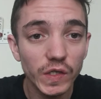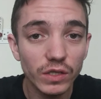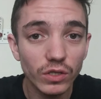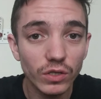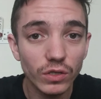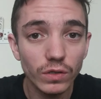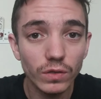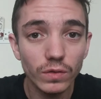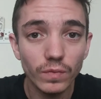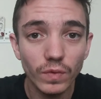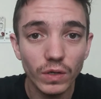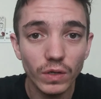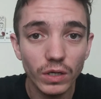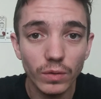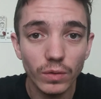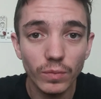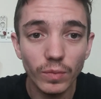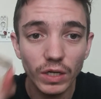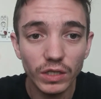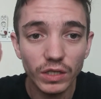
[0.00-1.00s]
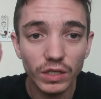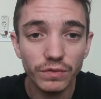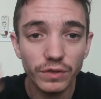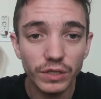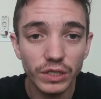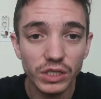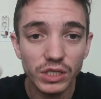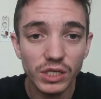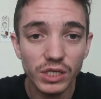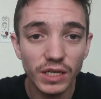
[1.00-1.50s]
it though. I'll give it
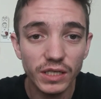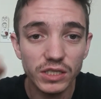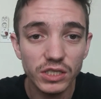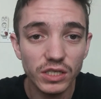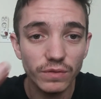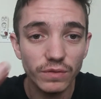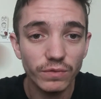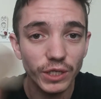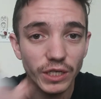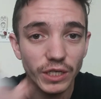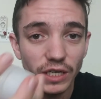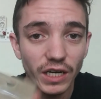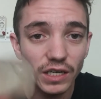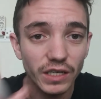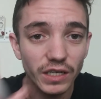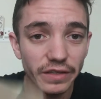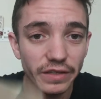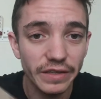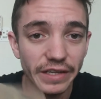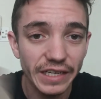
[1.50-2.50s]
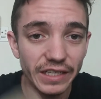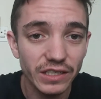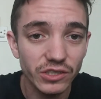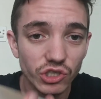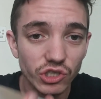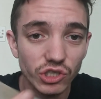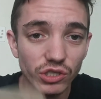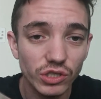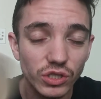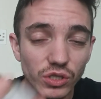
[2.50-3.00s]
a test every now and then
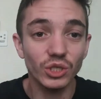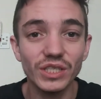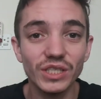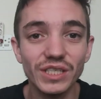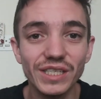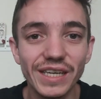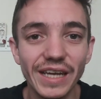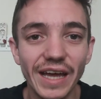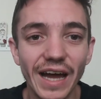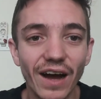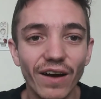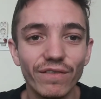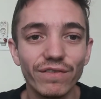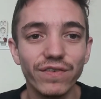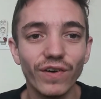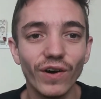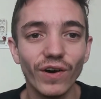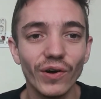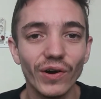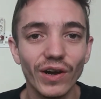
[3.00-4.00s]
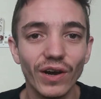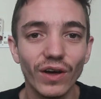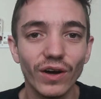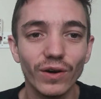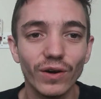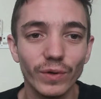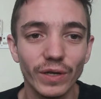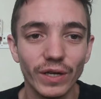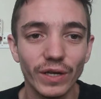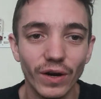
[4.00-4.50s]
just to see how far
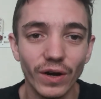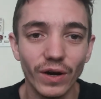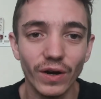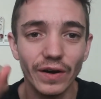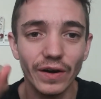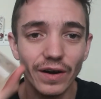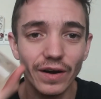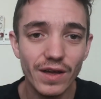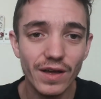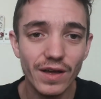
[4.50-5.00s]
along we are.